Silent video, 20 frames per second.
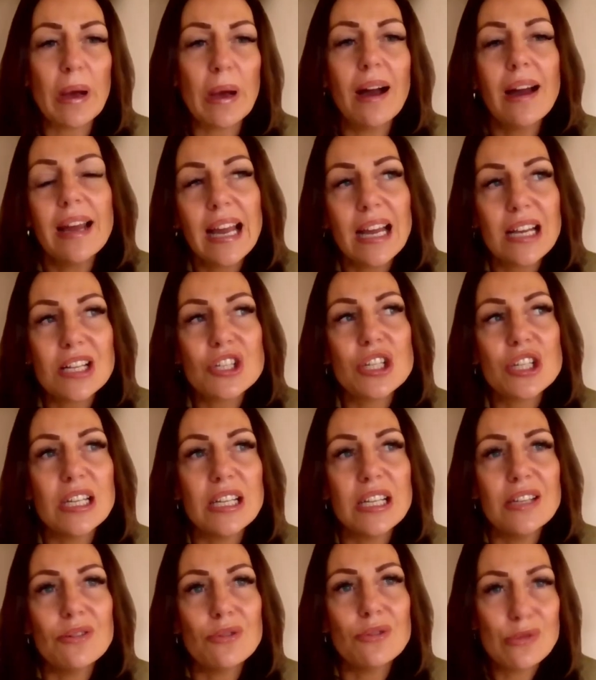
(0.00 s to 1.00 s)
But I
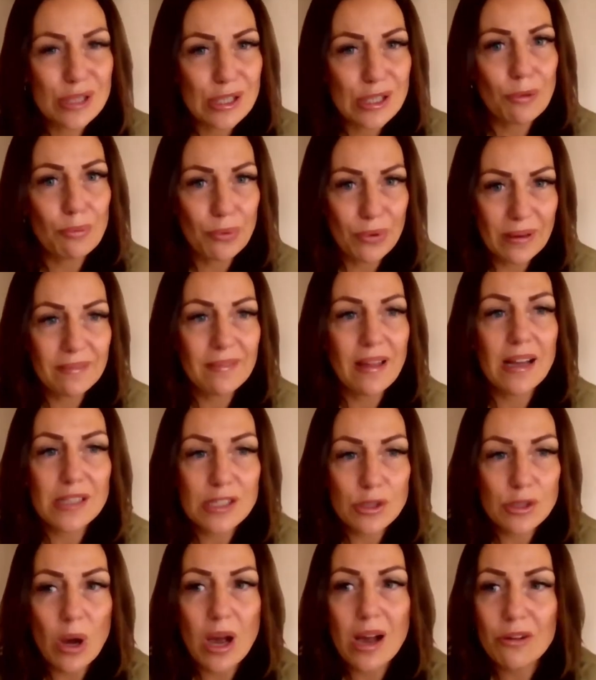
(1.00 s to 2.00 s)
actually also bring
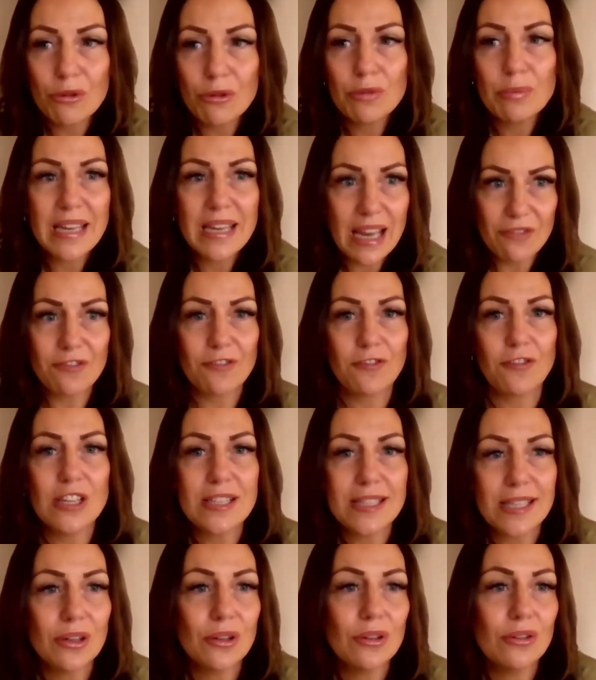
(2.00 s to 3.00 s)
that to work with me every
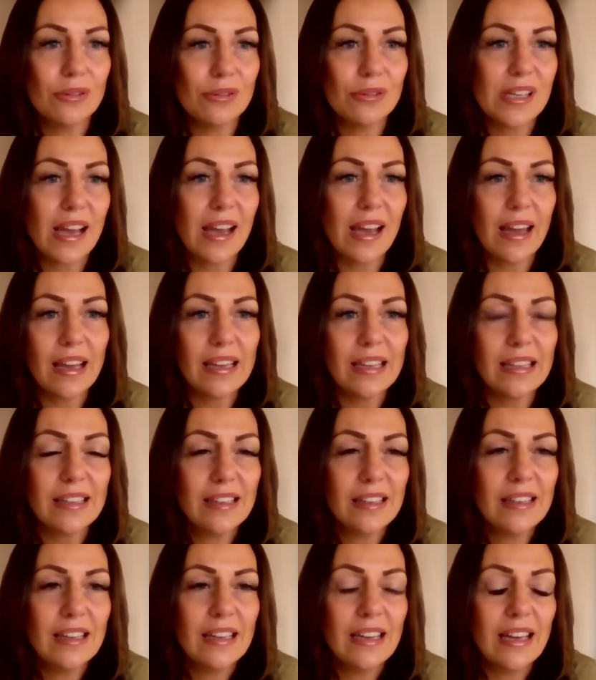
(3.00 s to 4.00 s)
single
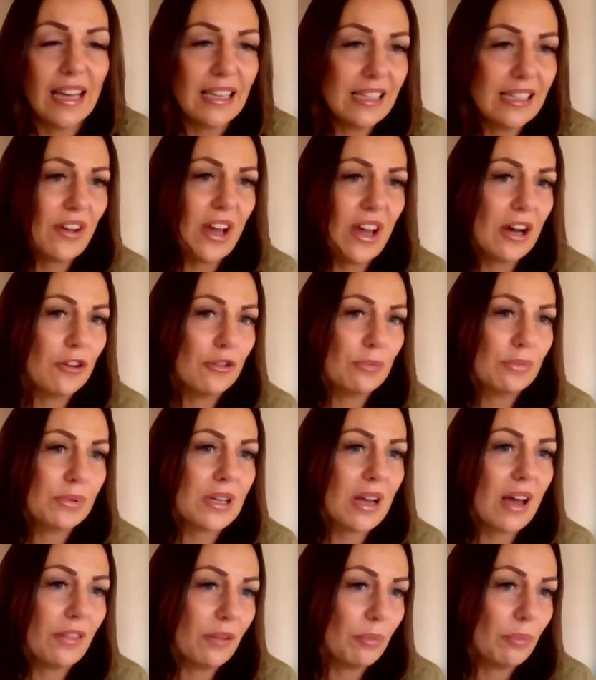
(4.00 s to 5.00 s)
day and have
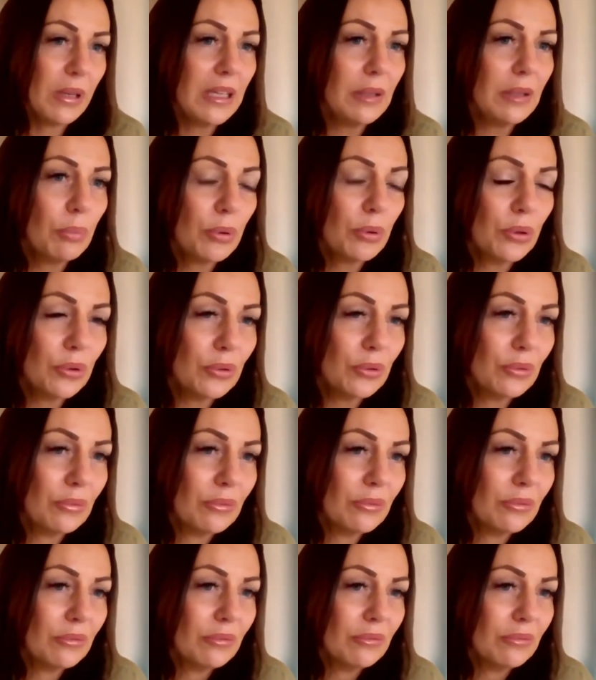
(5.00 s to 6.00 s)
helped other people
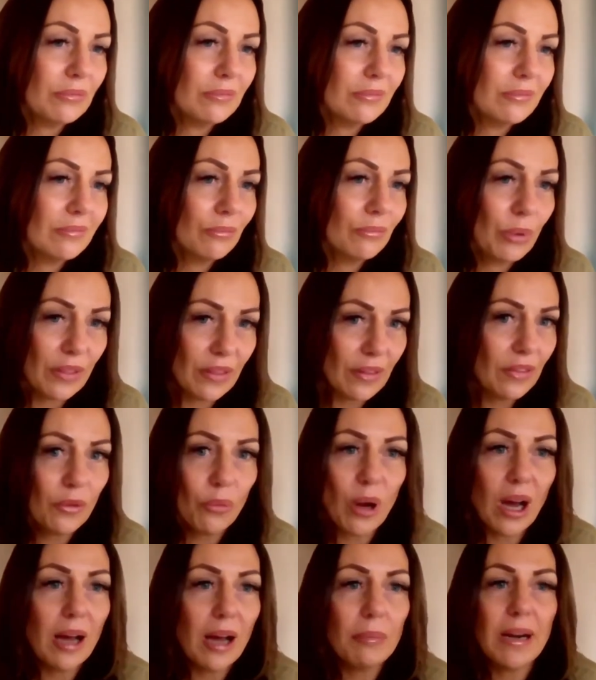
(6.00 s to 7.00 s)
within the
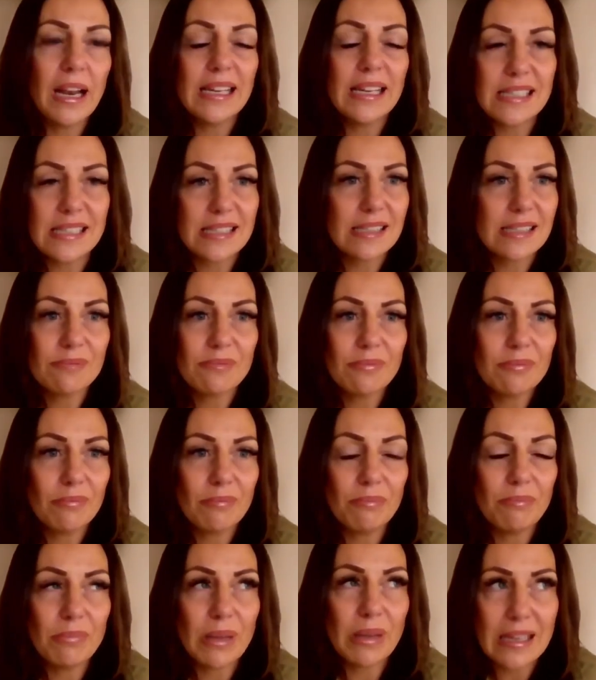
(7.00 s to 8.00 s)
workplace
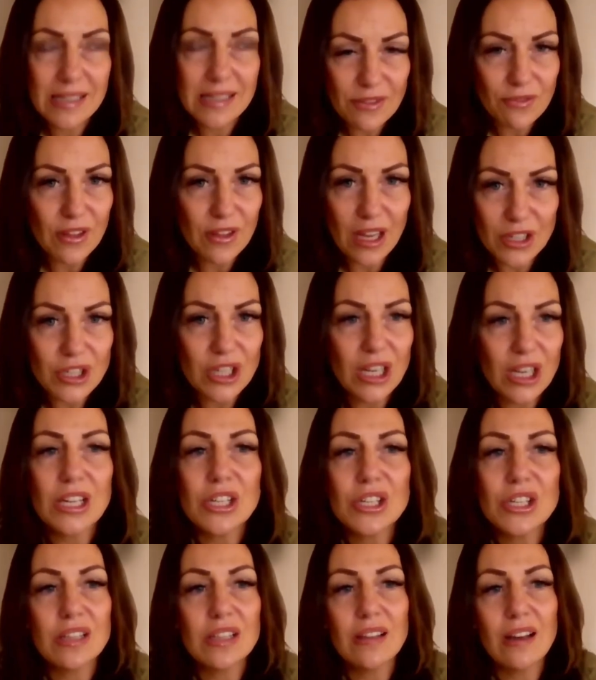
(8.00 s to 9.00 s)
because of the
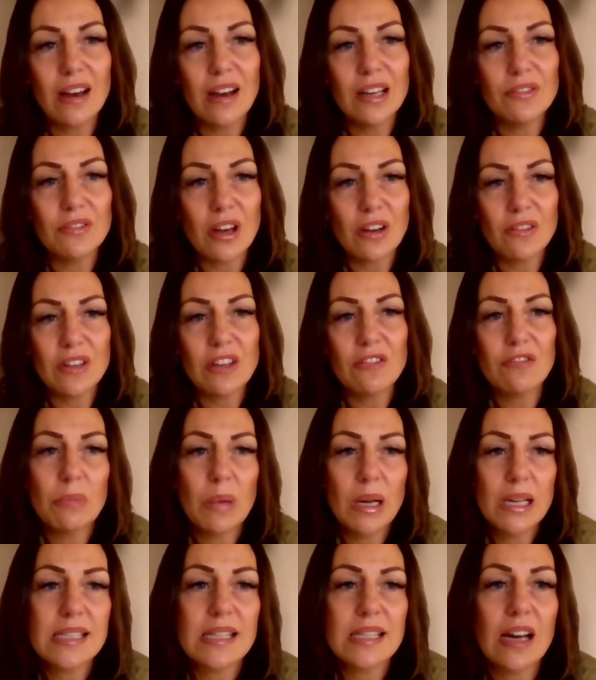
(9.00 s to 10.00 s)
education that I've given
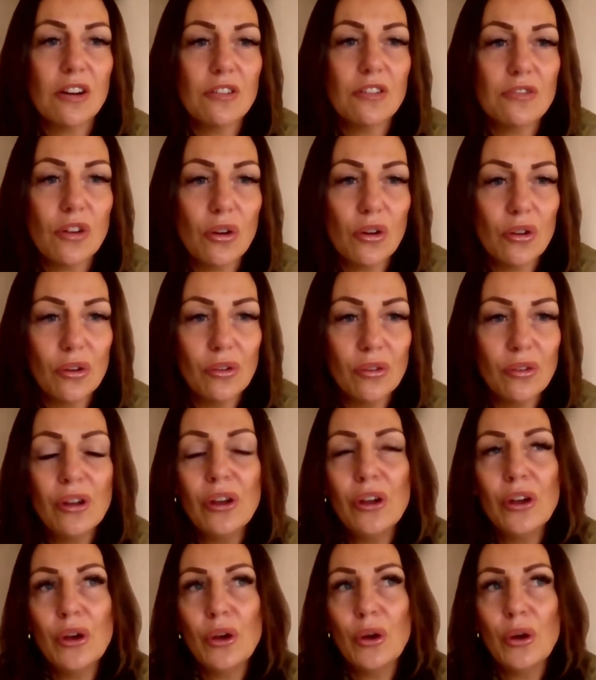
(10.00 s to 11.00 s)
myself
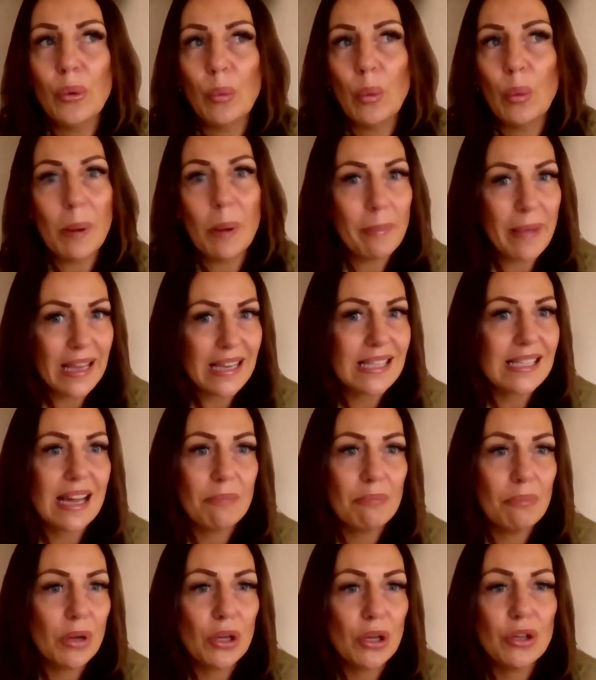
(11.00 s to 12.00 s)
on what makes
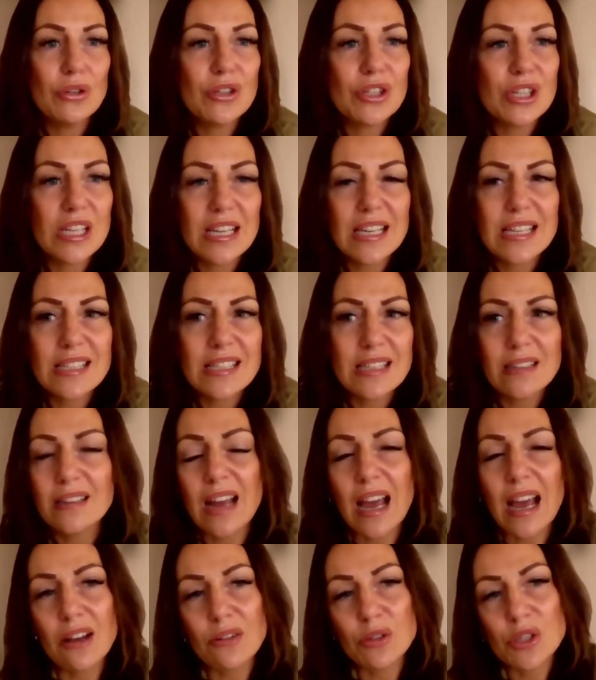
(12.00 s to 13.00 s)
Amber who she is
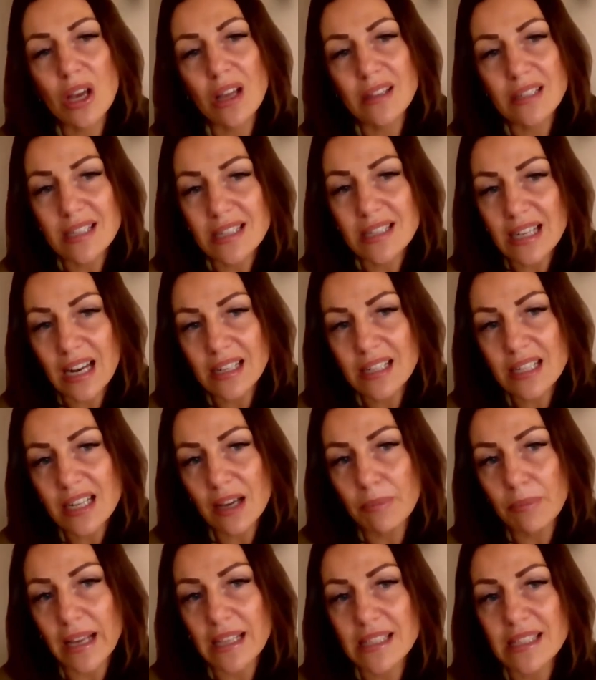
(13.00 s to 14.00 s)
and how to understand
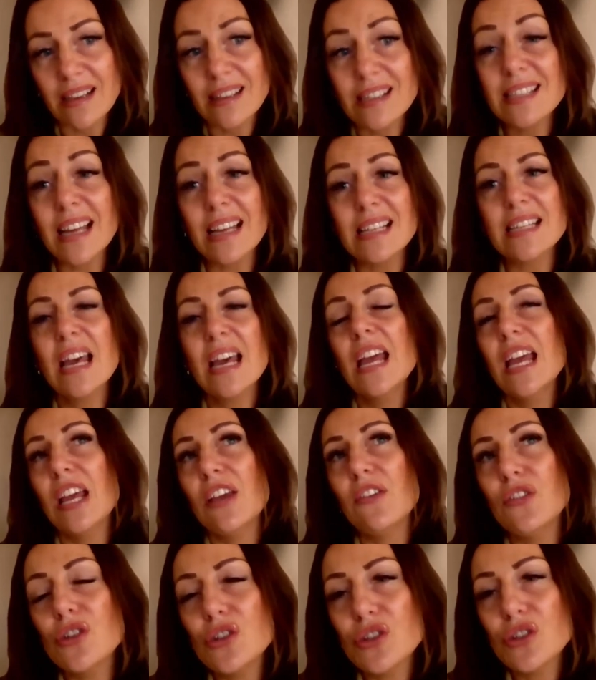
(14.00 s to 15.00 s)
her better. Because that's,
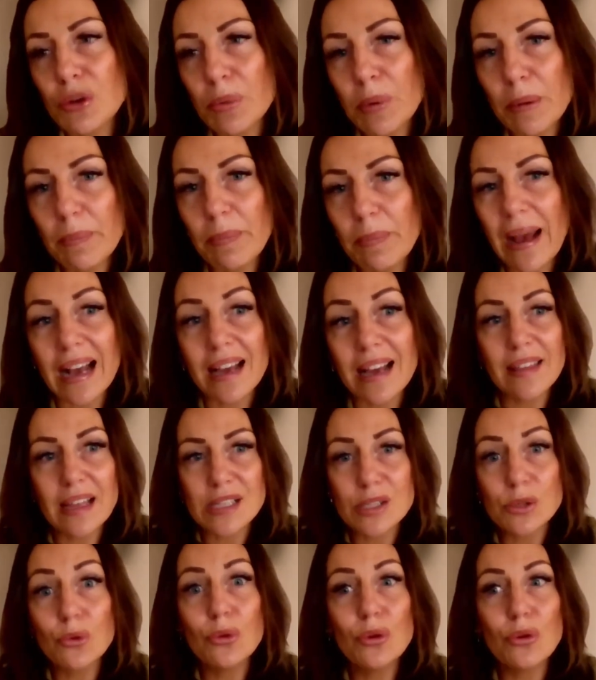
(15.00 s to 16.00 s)
if you strip it back,
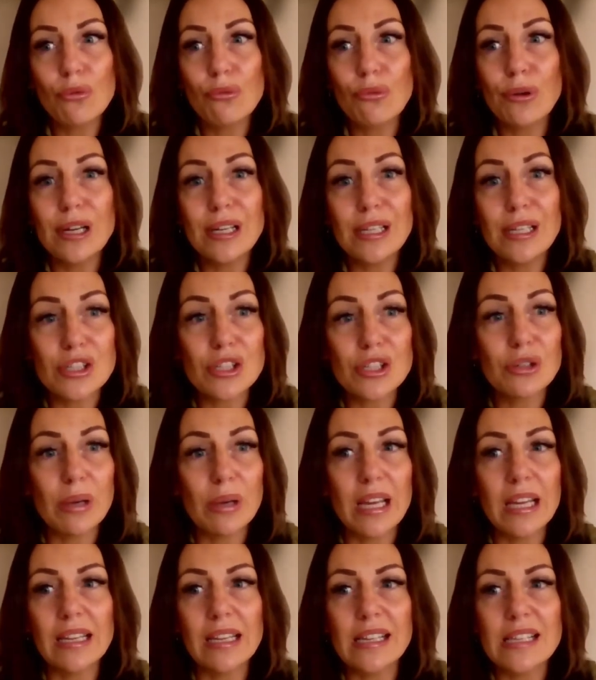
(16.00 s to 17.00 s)
that's all you're really
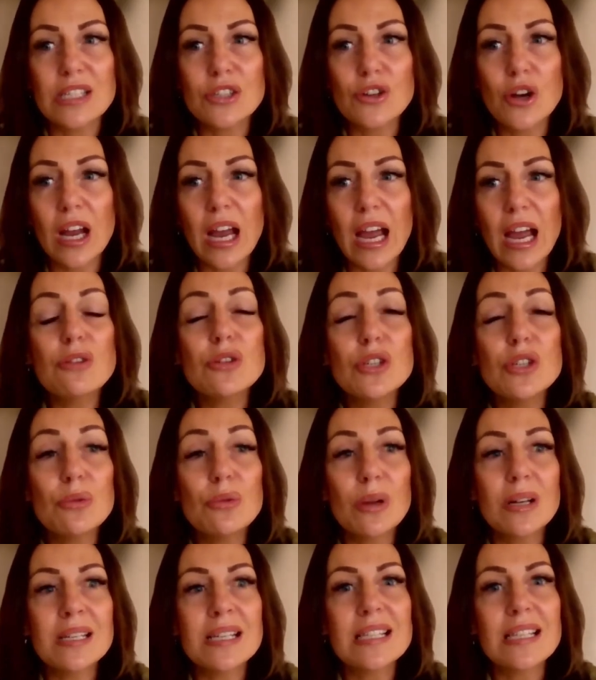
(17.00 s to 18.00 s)
doing is how do
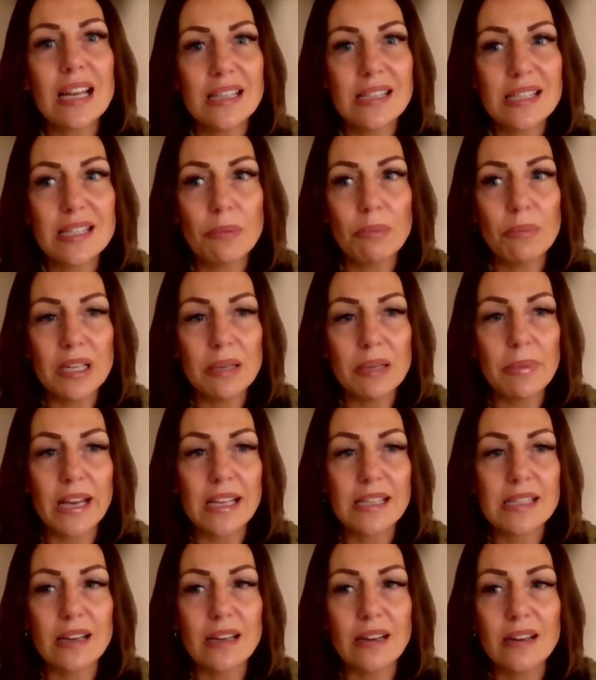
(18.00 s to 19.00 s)
you understand somebody
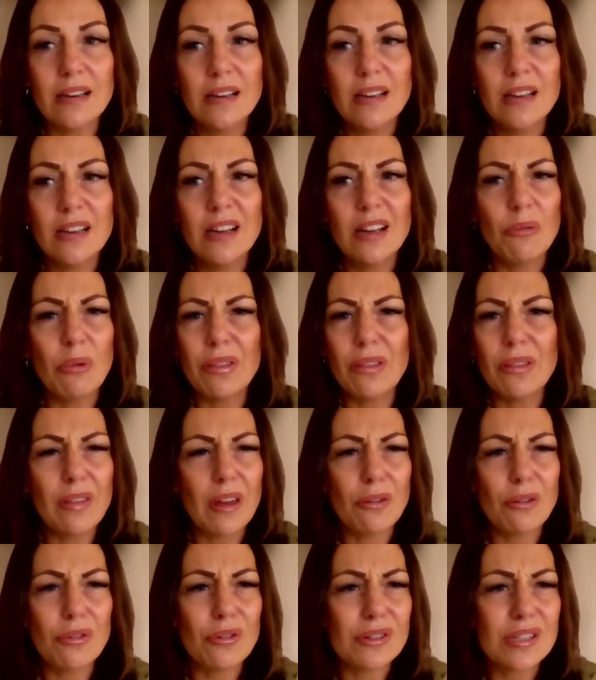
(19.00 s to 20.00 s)
better, whether
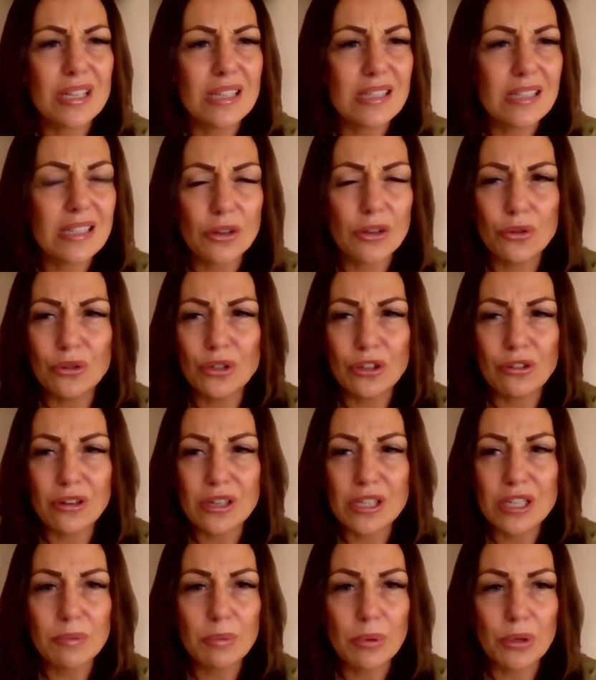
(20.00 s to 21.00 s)
they're autistic or
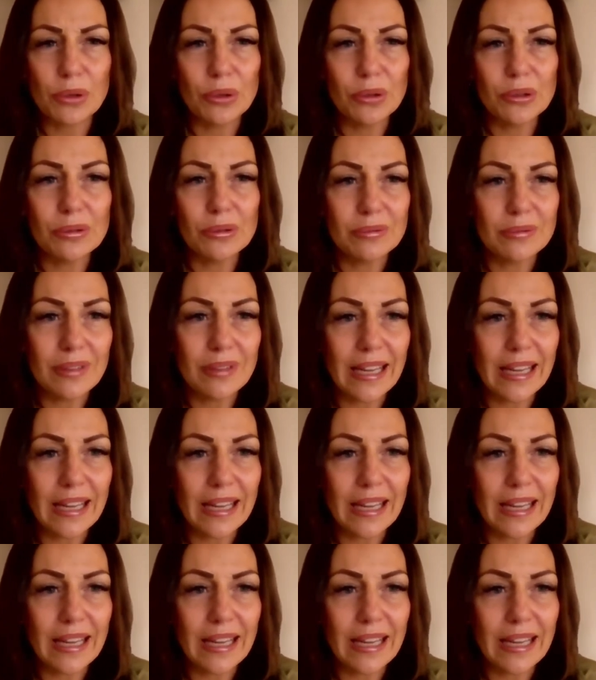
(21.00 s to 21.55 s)
neurotypical.